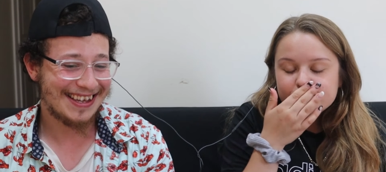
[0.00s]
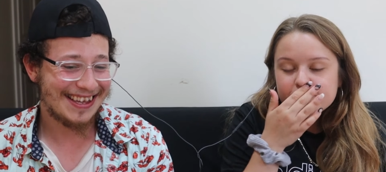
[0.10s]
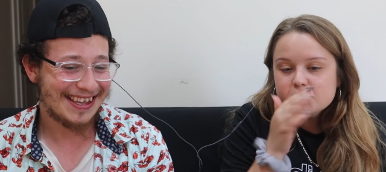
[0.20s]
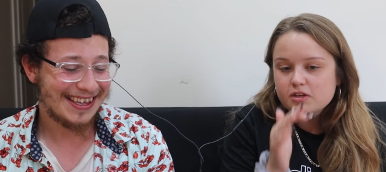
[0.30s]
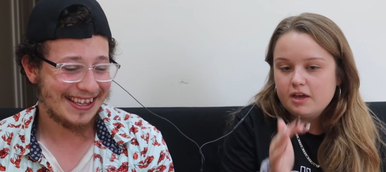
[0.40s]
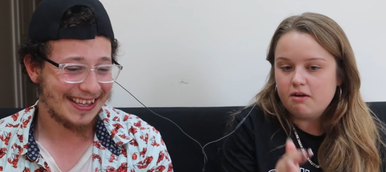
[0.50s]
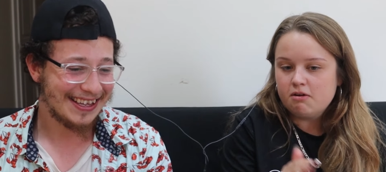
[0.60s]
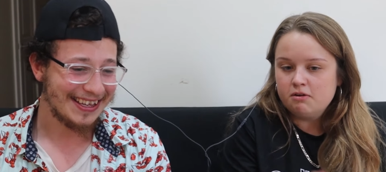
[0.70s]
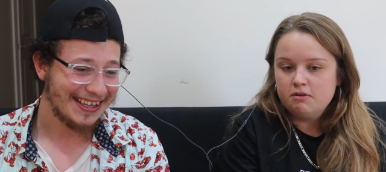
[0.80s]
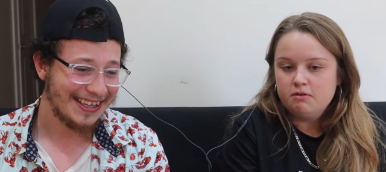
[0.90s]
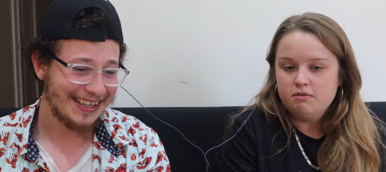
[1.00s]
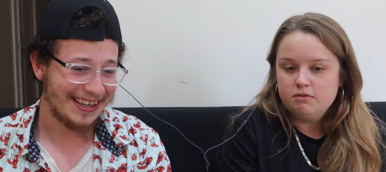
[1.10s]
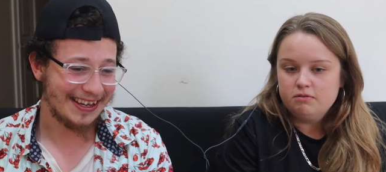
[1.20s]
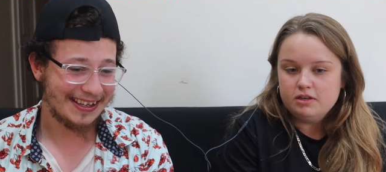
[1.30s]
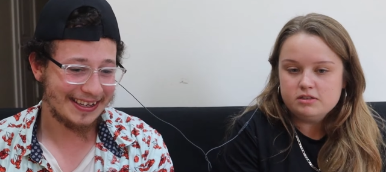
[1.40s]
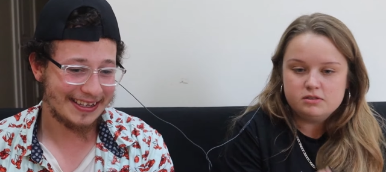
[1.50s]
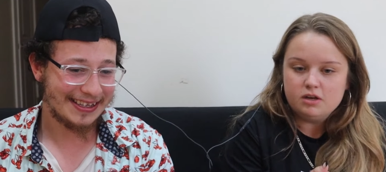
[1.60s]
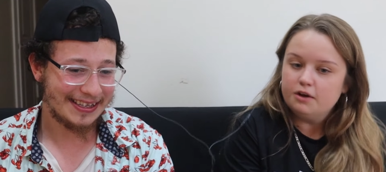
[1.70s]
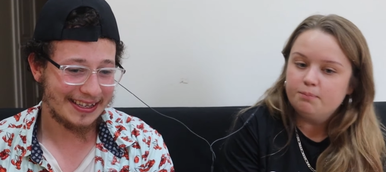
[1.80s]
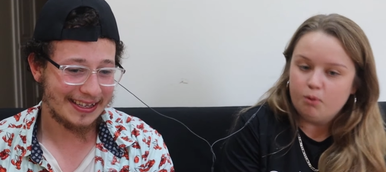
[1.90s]
Speaker 1: the facial hair yeah. is
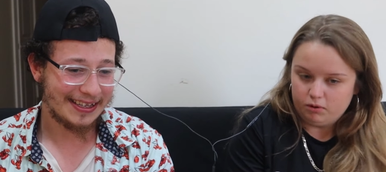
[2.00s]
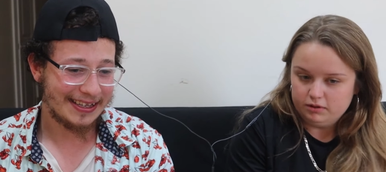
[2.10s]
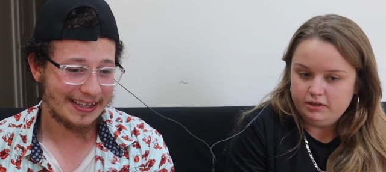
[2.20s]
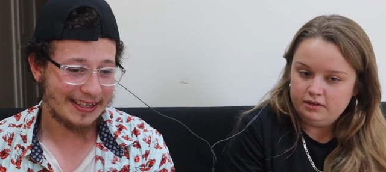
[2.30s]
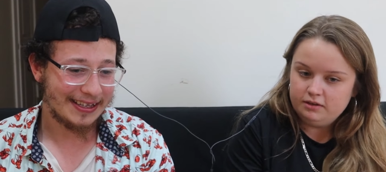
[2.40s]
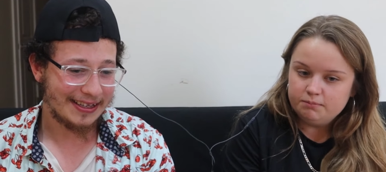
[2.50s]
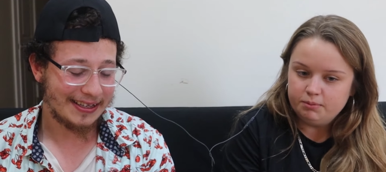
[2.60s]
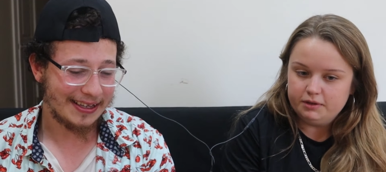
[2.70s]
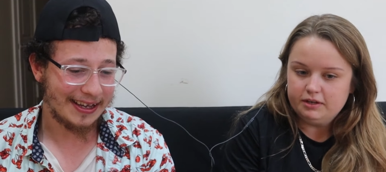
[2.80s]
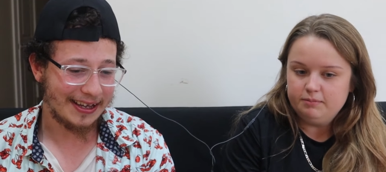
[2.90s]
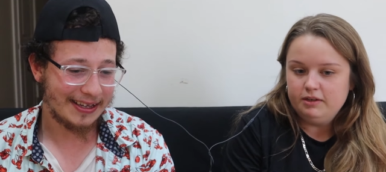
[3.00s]
done poorly, but yeah. I